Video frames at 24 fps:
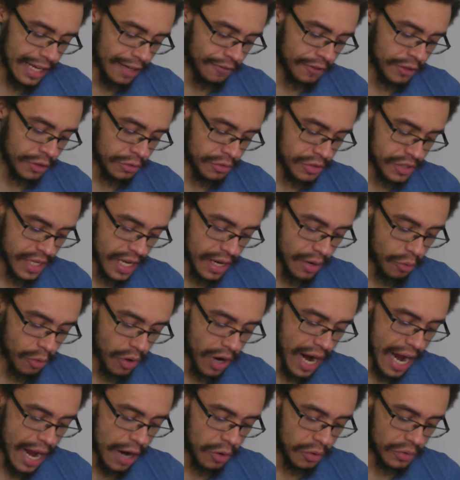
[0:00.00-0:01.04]
If you sit
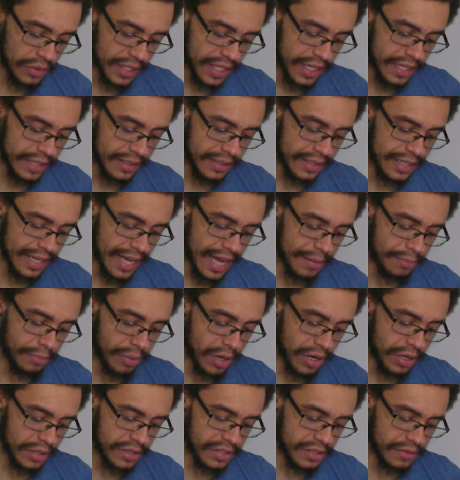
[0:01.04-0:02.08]
where I only at
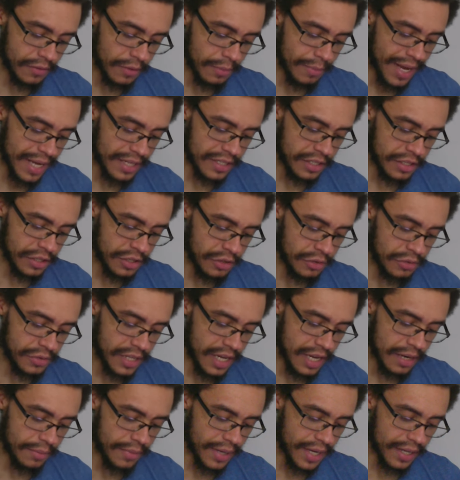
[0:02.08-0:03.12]
parts of a message you
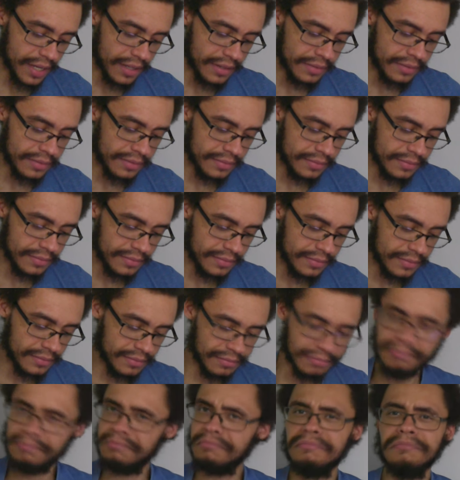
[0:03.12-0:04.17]
sent me,
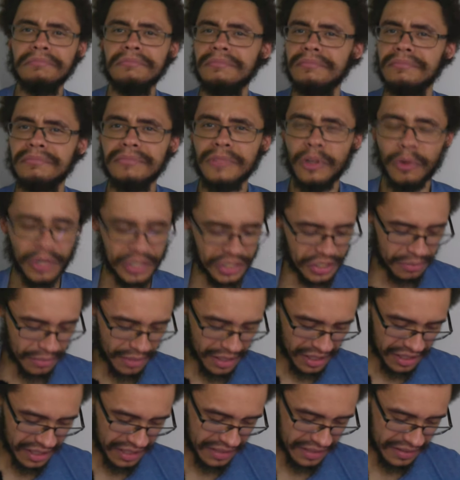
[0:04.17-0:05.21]
question
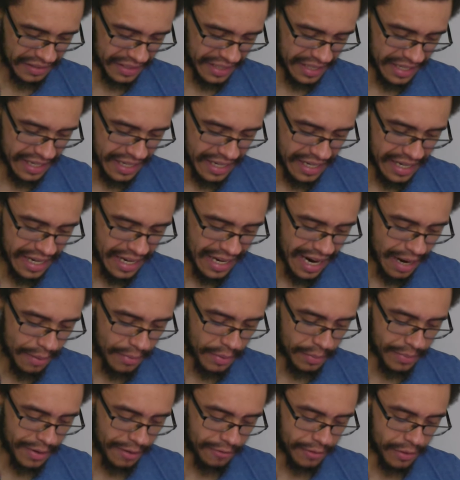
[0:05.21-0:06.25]
mark? I'm
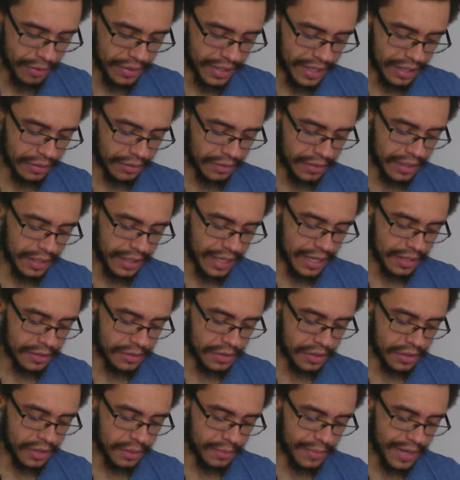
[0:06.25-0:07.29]
on my phone, I can only get a
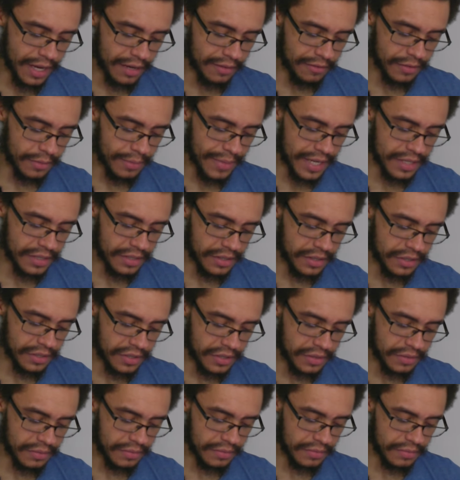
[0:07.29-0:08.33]
certain amount of a
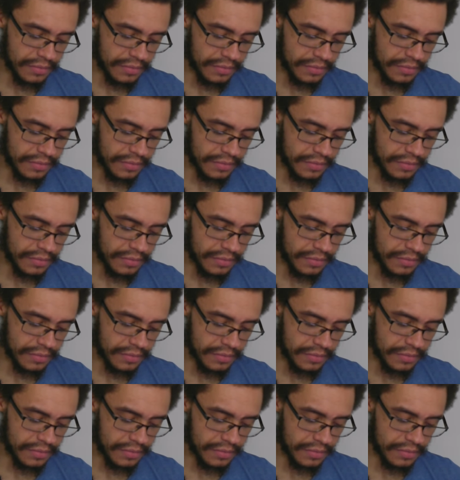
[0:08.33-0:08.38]
message.